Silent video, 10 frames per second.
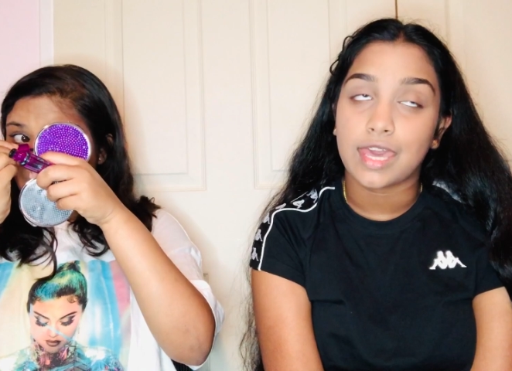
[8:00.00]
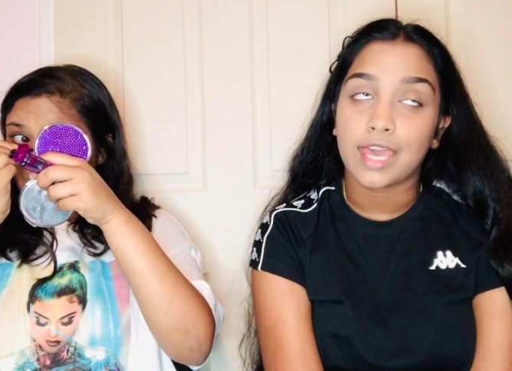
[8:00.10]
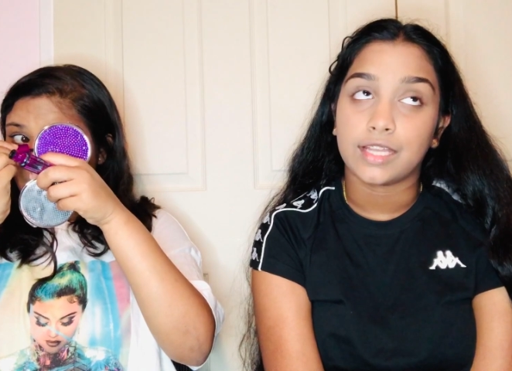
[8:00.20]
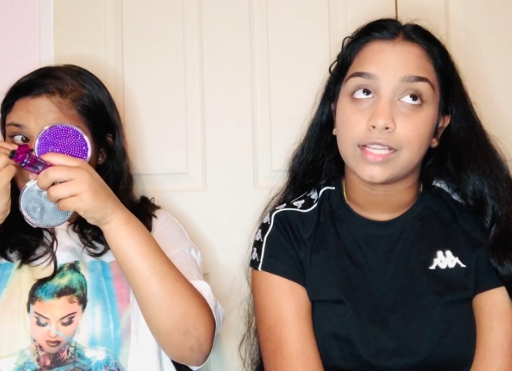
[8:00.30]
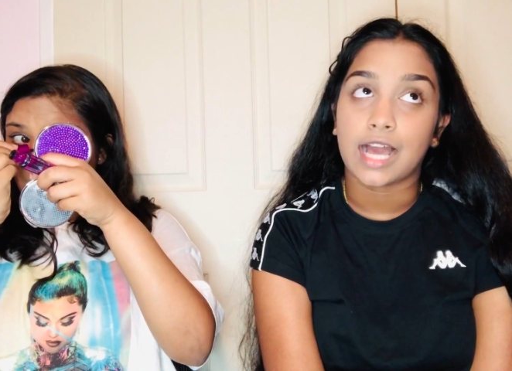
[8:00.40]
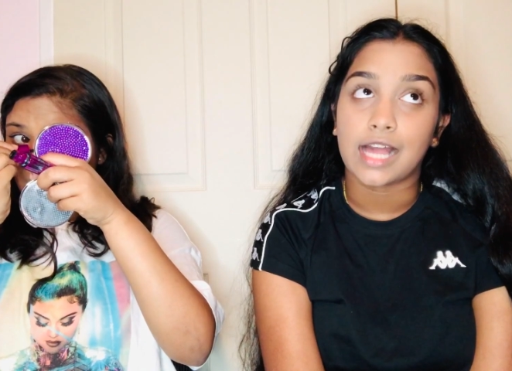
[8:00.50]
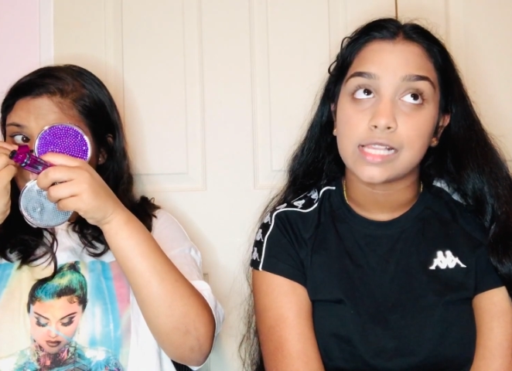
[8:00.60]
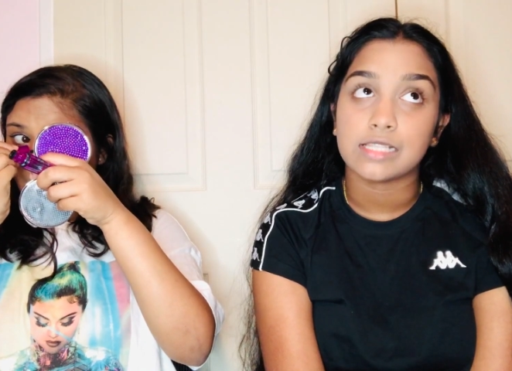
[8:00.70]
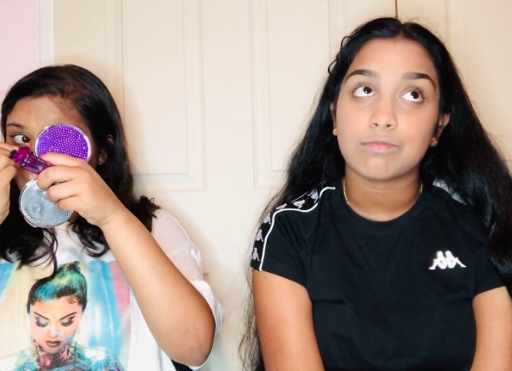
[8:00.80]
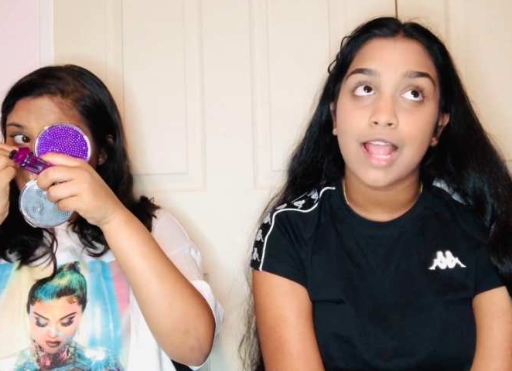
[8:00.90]
Speaker 1: and
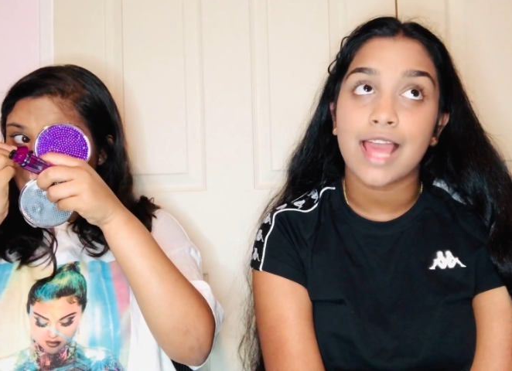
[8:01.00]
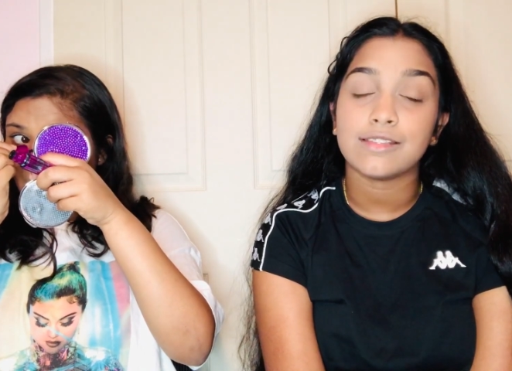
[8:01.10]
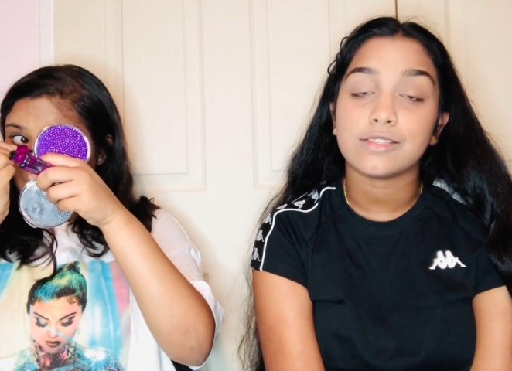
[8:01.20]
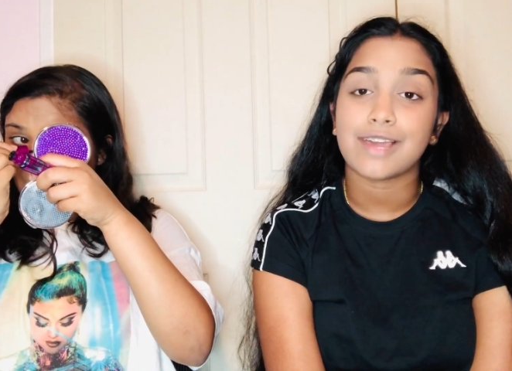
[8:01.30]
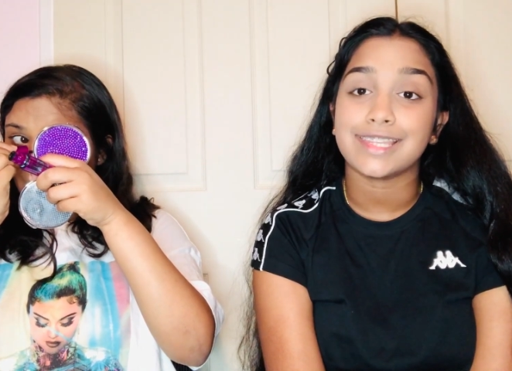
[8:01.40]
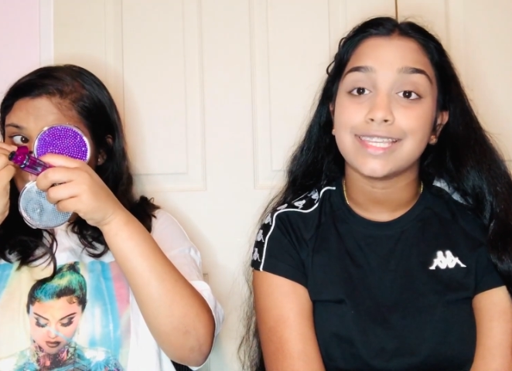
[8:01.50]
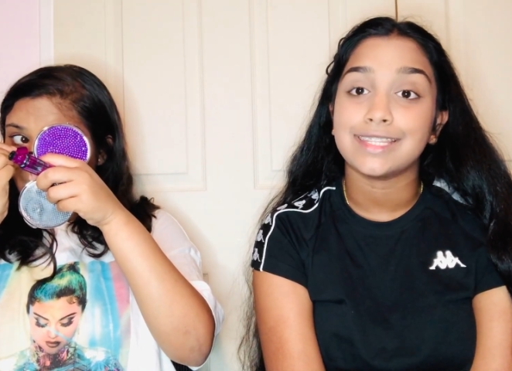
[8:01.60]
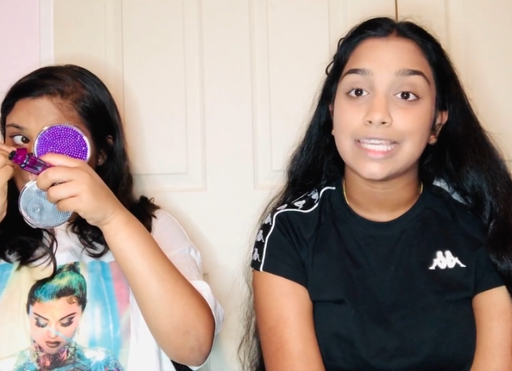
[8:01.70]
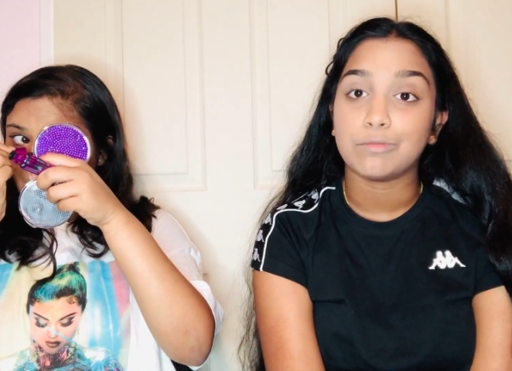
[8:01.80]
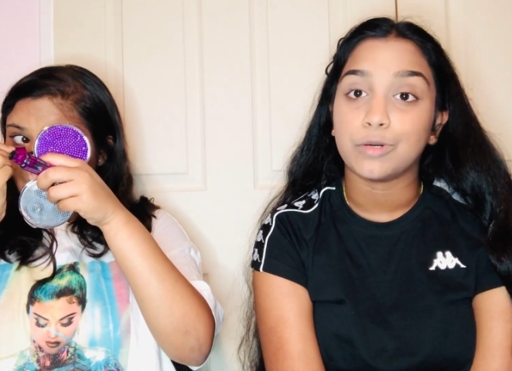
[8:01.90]
kylie's brand so i think
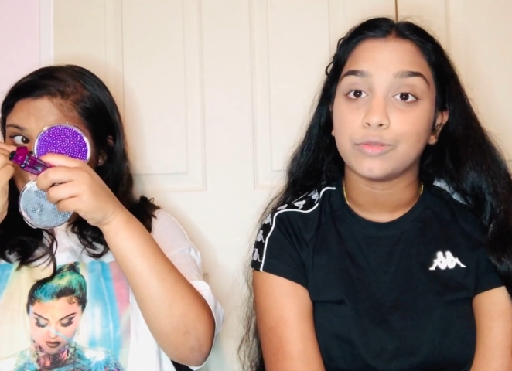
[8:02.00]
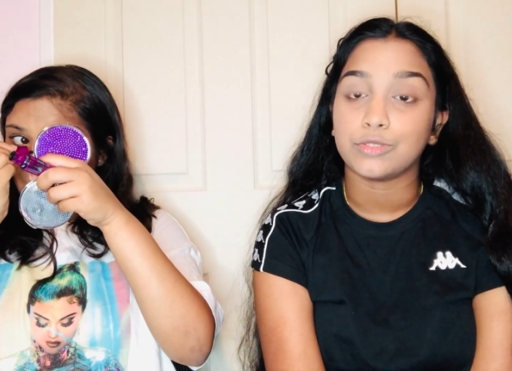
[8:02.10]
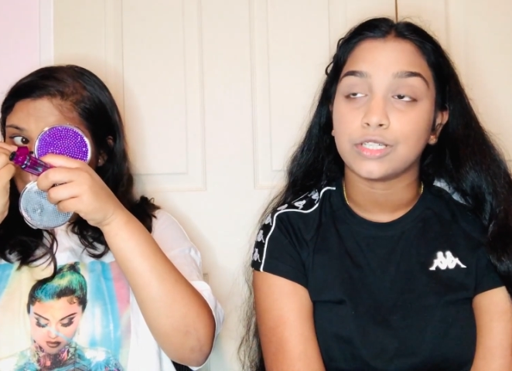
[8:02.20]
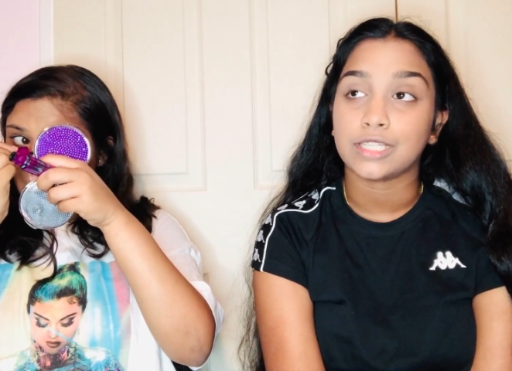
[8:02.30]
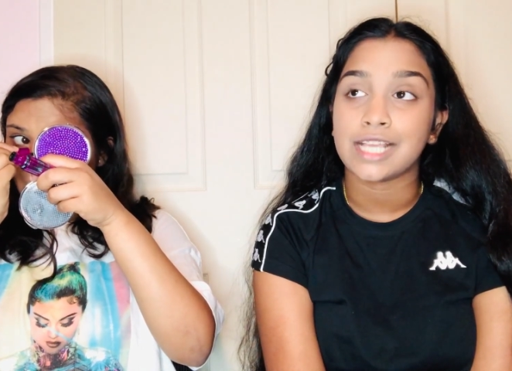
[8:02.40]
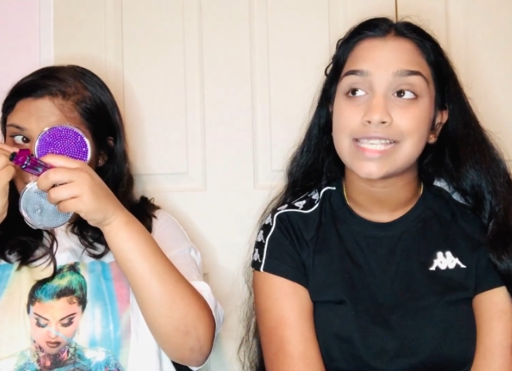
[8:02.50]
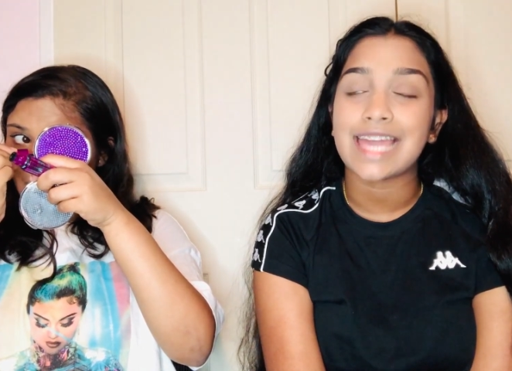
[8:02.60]
they both look nice